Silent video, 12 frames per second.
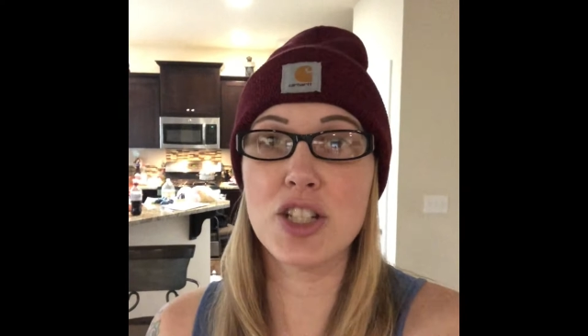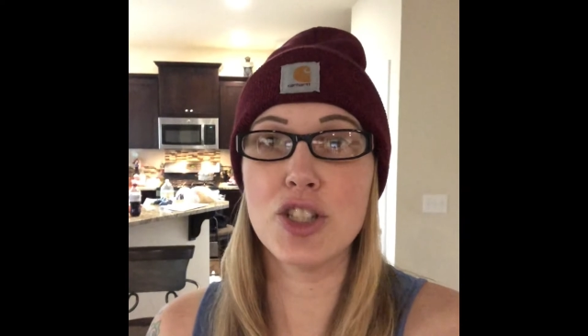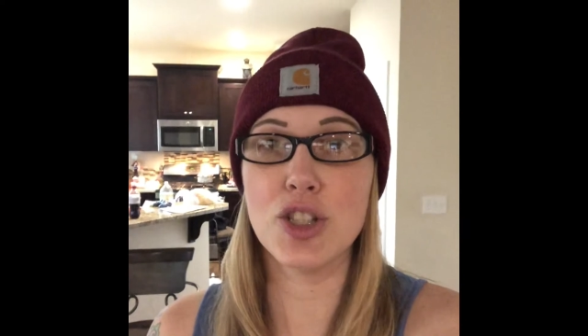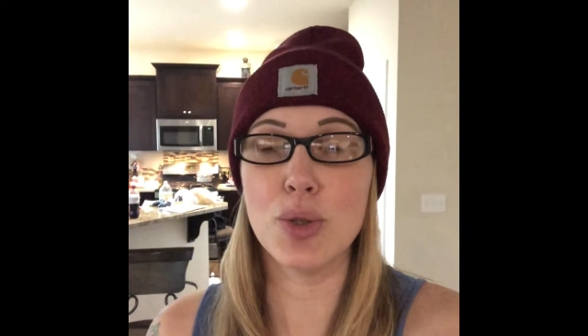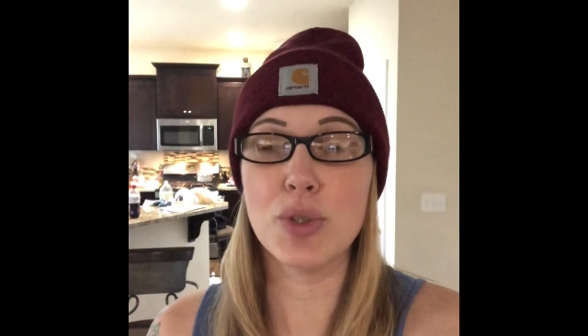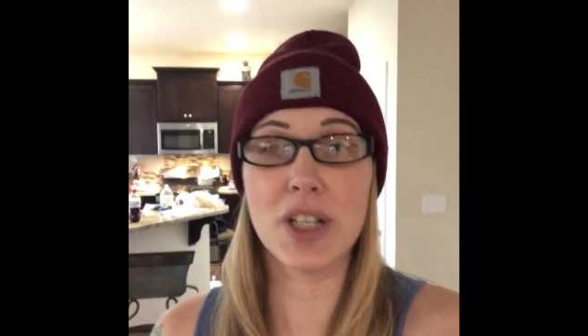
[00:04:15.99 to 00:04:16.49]

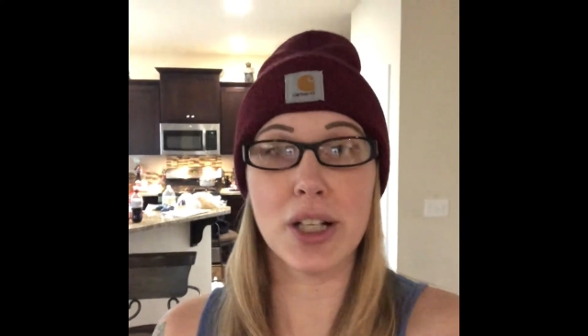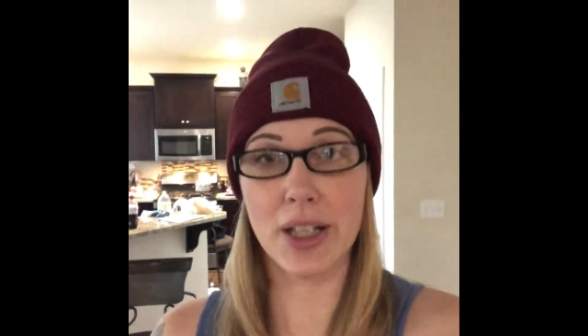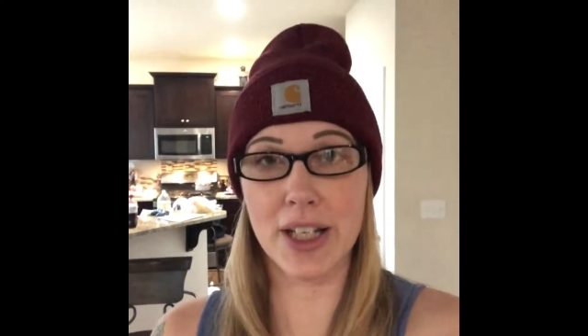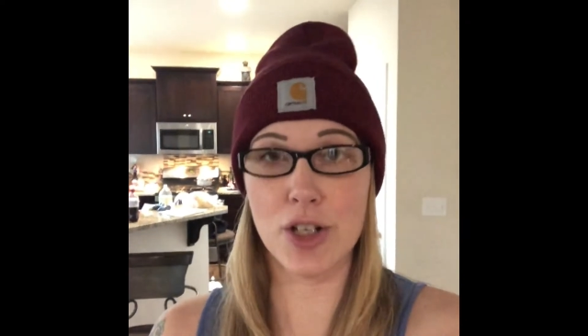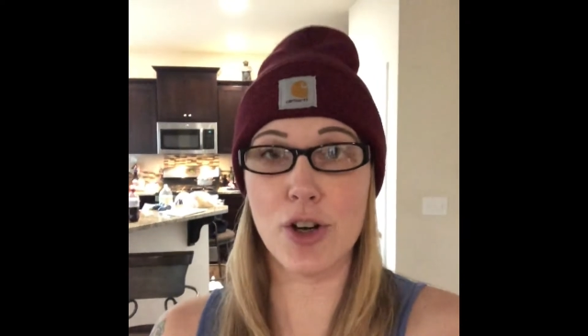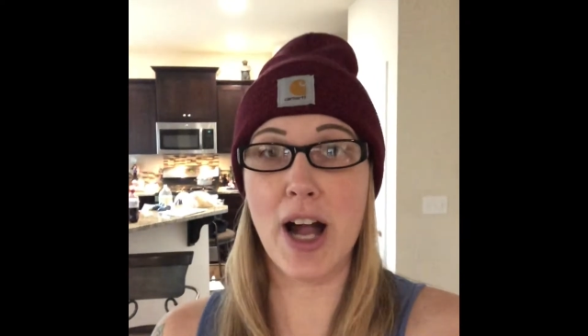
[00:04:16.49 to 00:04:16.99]
do to
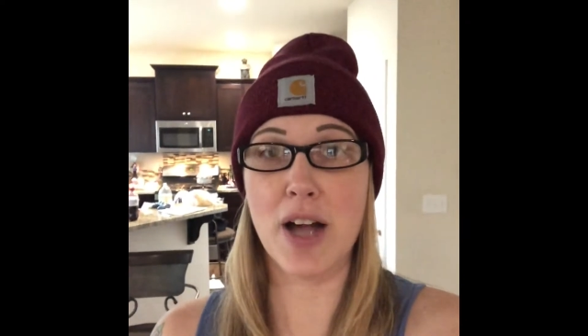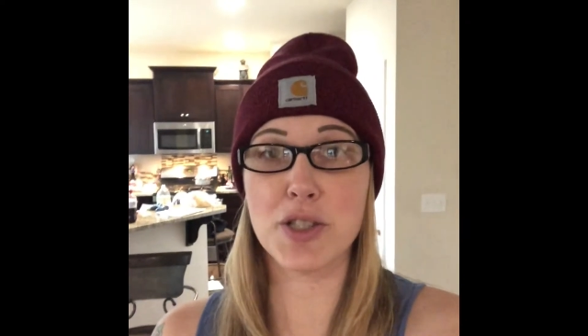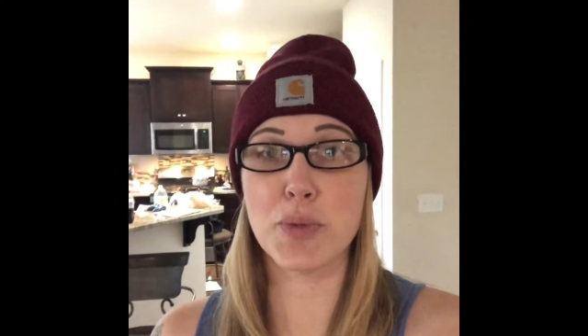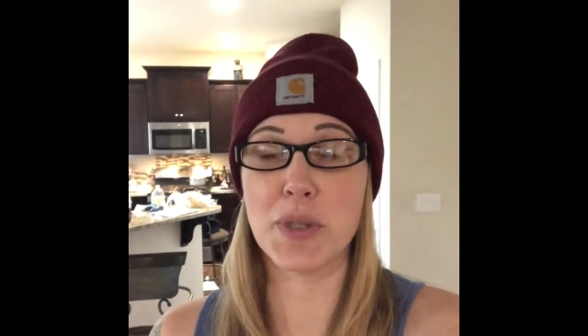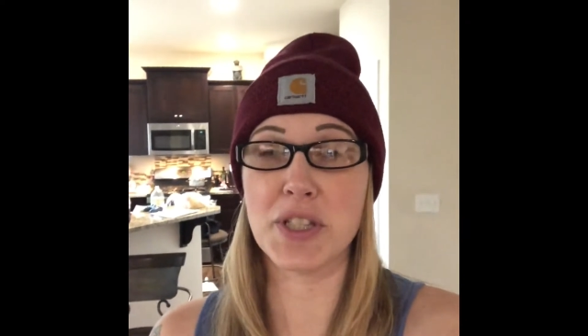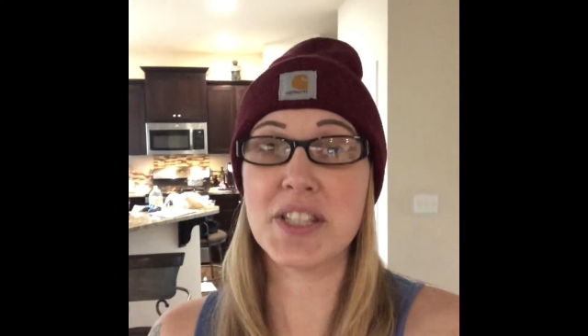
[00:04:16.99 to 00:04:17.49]
clean your
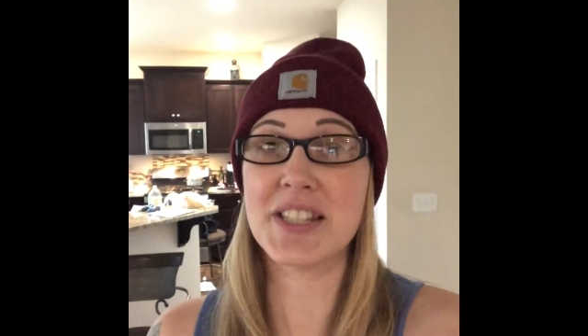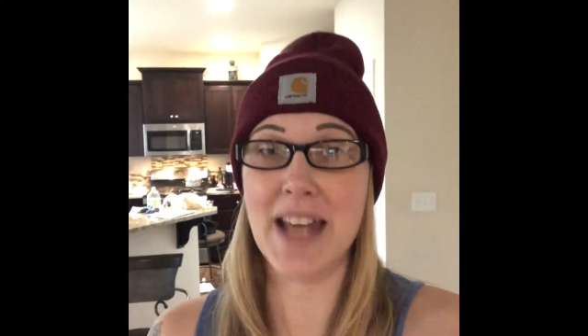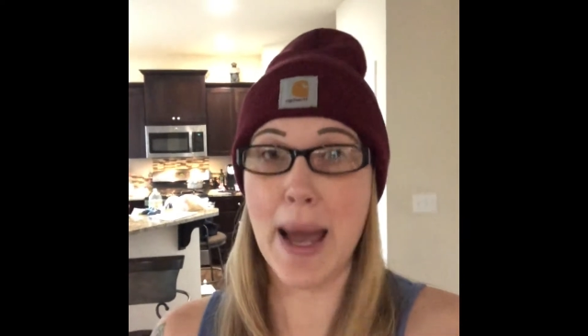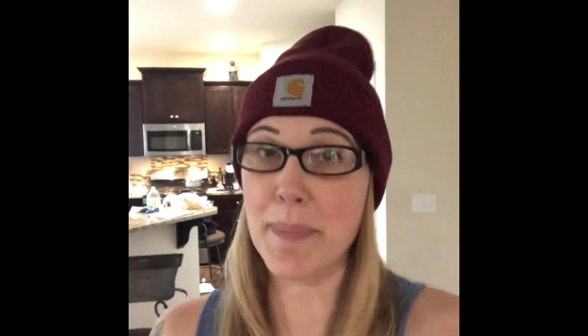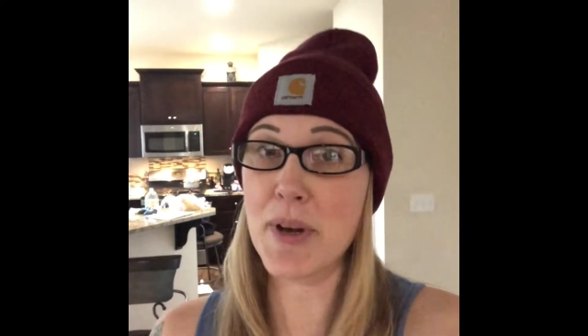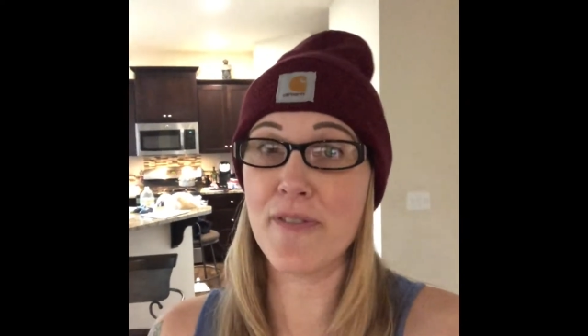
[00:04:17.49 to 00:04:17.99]
house was
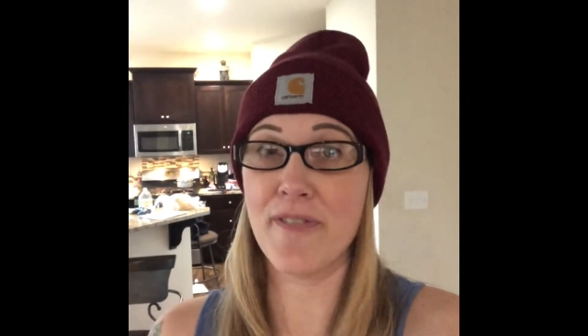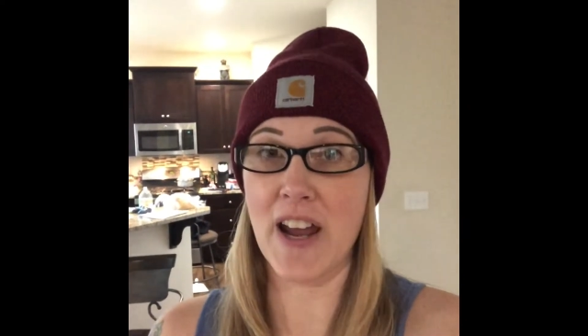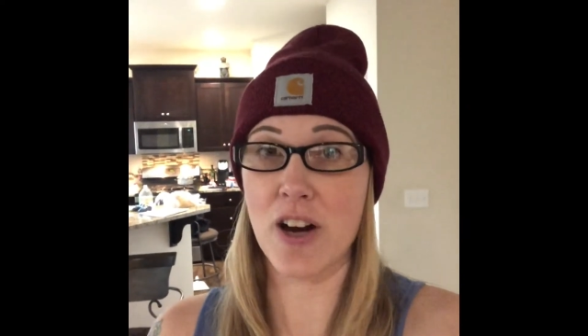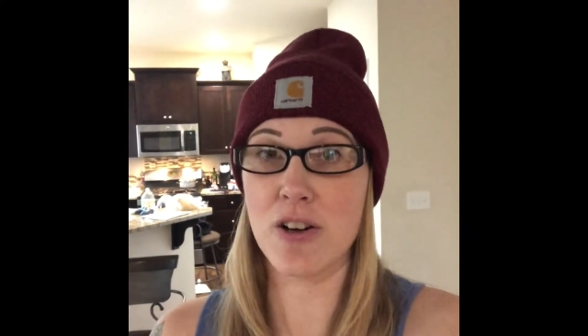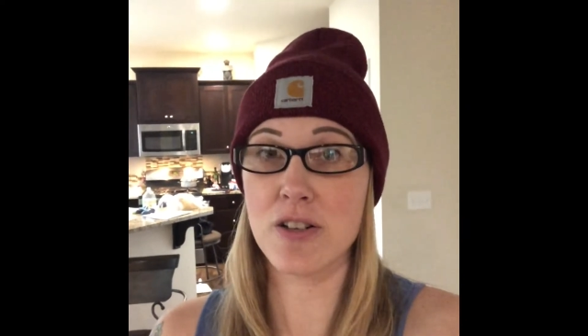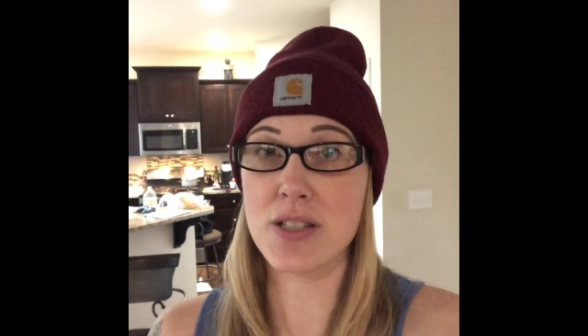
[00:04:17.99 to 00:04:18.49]
snap your
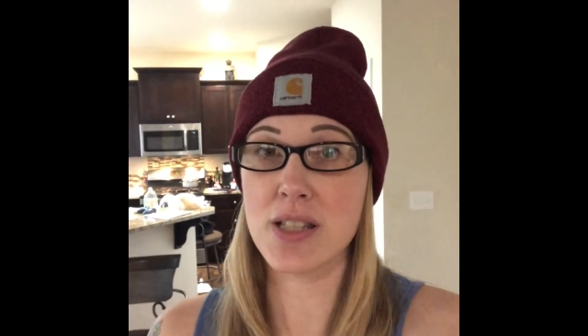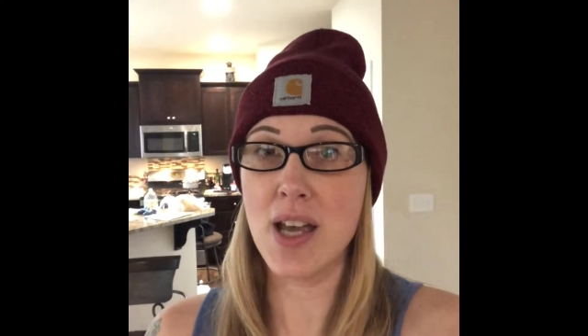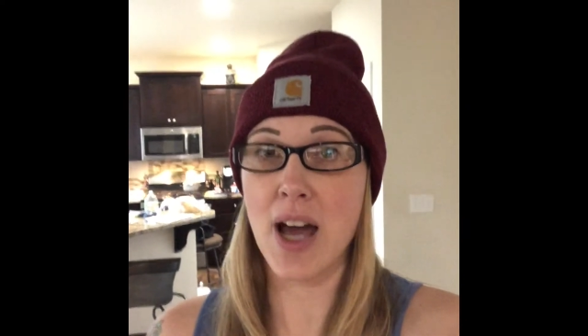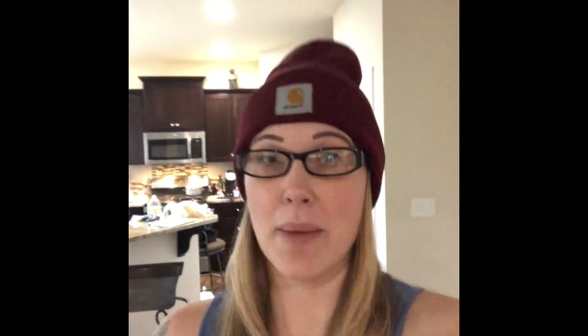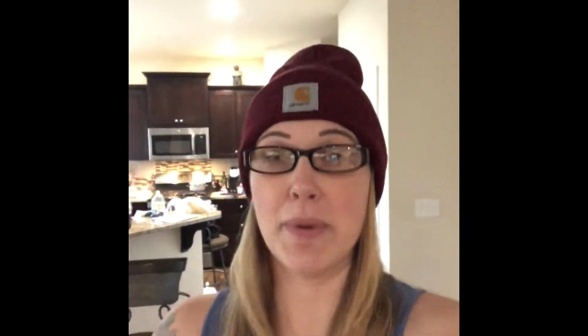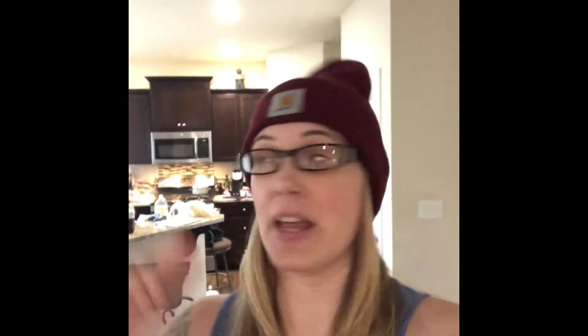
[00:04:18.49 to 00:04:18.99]
fingers,
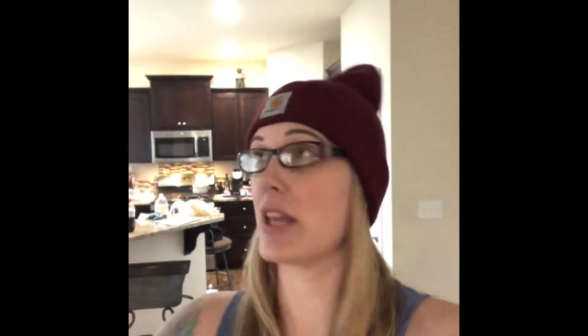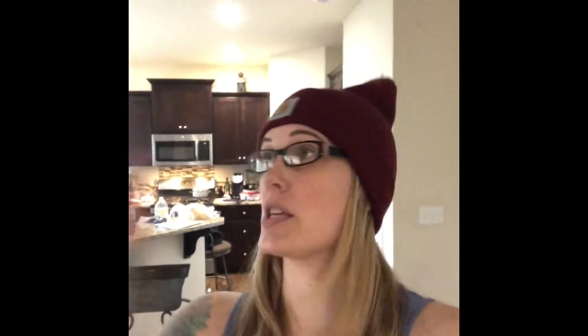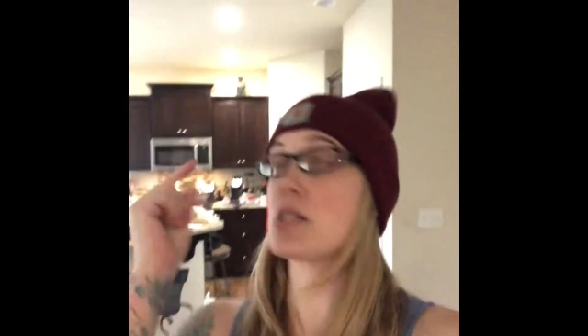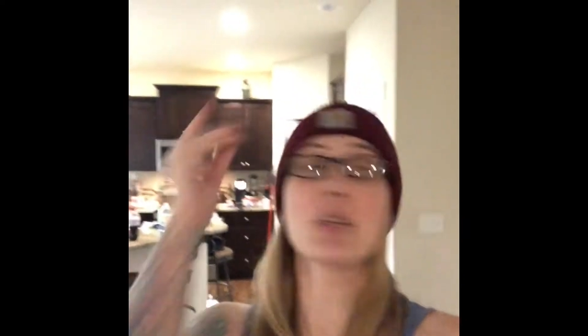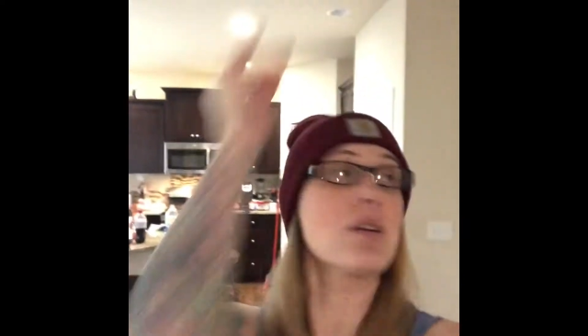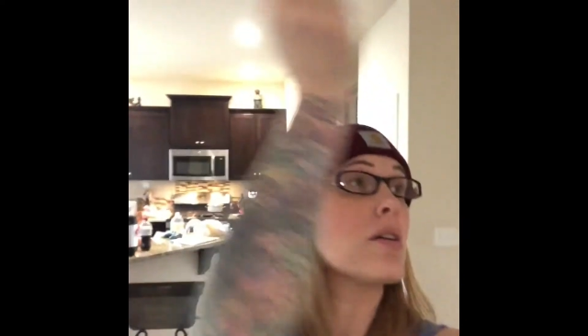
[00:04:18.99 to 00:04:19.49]
I'd be like
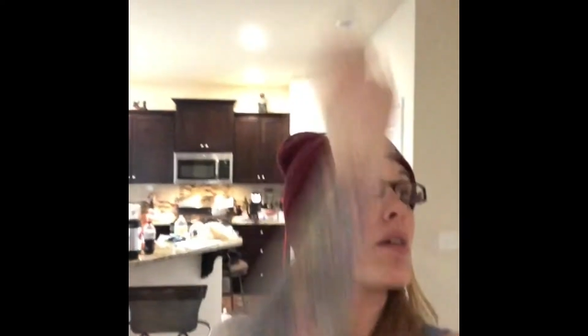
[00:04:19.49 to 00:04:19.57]
this